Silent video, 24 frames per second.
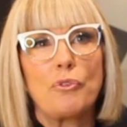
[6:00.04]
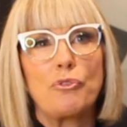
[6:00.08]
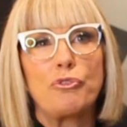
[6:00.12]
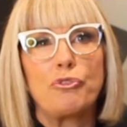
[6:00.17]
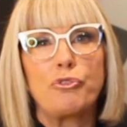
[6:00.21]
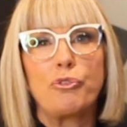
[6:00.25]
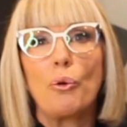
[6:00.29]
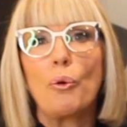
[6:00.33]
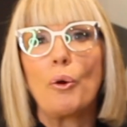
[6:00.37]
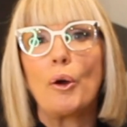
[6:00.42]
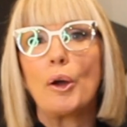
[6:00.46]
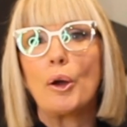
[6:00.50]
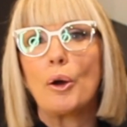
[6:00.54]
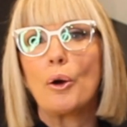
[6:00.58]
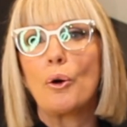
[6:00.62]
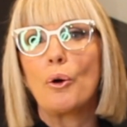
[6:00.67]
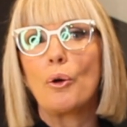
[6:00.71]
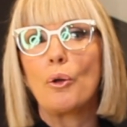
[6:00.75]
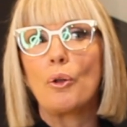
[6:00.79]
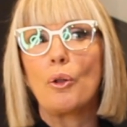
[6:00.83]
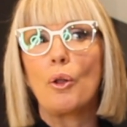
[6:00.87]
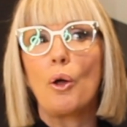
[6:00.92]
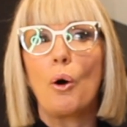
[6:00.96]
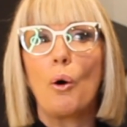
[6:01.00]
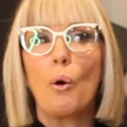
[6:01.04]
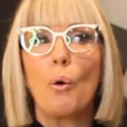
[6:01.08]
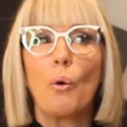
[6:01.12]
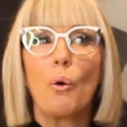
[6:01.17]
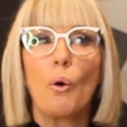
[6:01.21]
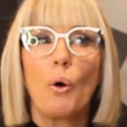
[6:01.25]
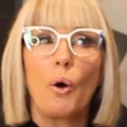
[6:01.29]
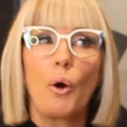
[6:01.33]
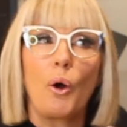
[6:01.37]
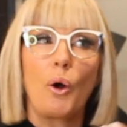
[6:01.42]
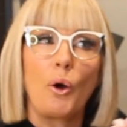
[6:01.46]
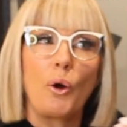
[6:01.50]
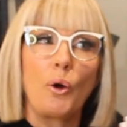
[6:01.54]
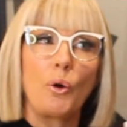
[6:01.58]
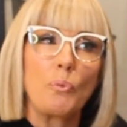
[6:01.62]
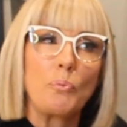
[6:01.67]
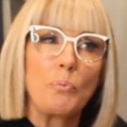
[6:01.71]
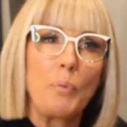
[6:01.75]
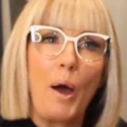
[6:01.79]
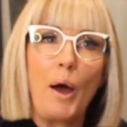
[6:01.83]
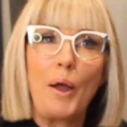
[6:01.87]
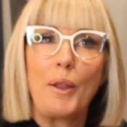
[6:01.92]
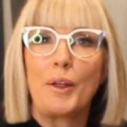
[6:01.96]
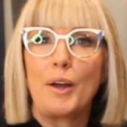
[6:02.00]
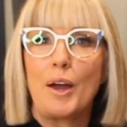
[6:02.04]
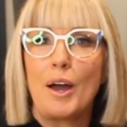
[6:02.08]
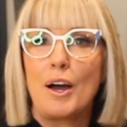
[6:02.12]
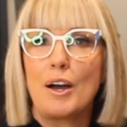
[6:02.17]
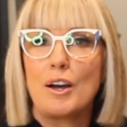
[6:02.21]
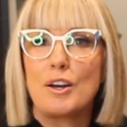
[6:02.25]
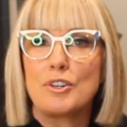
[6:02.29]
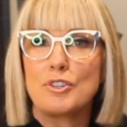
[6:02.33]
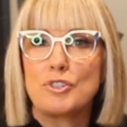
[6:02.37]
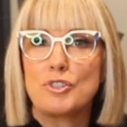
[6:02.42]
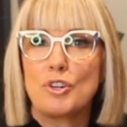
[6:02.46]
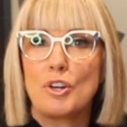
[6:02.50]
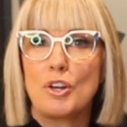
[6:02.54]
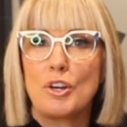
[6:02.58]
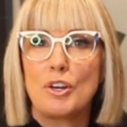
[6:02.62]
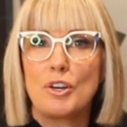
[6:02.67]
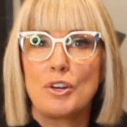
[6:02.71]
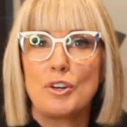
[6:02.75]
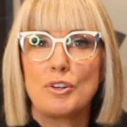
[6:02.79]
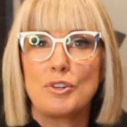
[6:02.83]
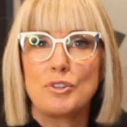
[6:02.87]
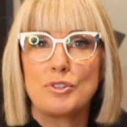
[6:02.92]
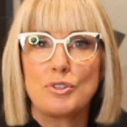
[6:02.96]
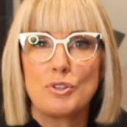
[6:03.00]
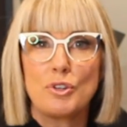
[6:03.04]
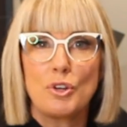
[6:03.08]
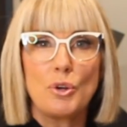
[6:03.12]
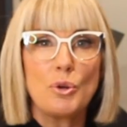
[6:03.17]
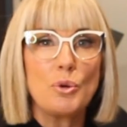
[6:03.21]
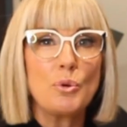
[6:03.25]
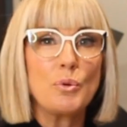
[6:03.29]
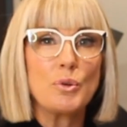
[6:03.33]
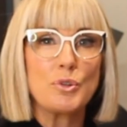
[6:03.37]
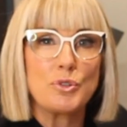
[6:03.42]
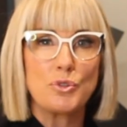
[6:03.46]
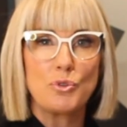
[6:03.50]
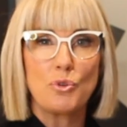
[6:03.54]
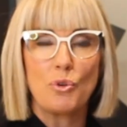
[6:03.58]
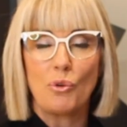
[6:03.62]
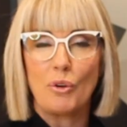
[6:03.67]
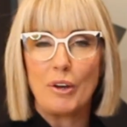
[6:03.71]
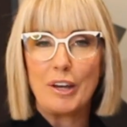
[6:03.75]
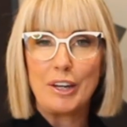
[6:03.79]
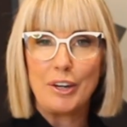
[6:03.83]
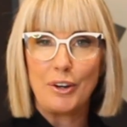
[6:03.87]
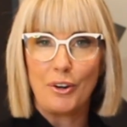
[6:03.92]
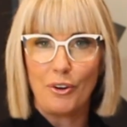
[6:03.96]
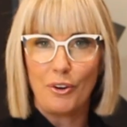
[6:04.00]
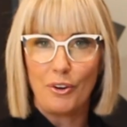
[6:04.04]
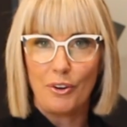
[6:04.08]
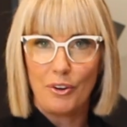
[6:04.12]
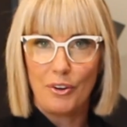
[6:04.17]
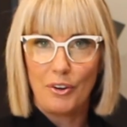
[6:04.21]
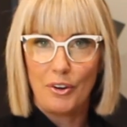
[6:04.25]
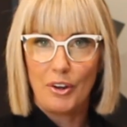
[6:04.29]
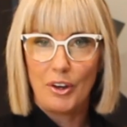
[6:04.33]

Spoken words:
foil or balayage is who is greener.